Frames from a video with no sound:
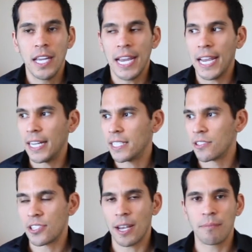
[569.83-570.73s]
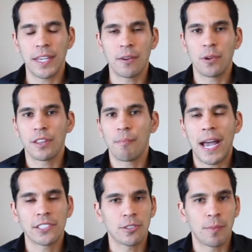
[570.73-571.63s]
And it's the same thing with
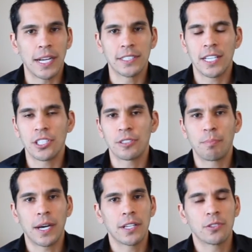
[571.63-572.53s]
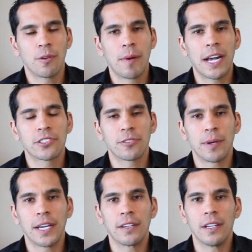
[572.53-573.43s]
masterminds. I just bought into a
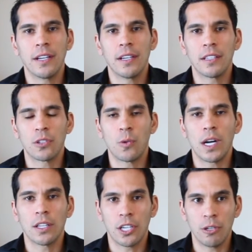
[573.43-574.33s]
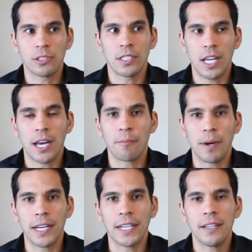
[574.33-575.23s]
mastermind a little while ago. It was a lot of
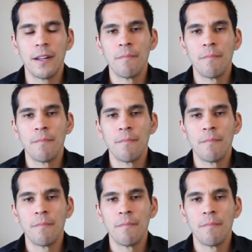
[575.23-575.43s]
money.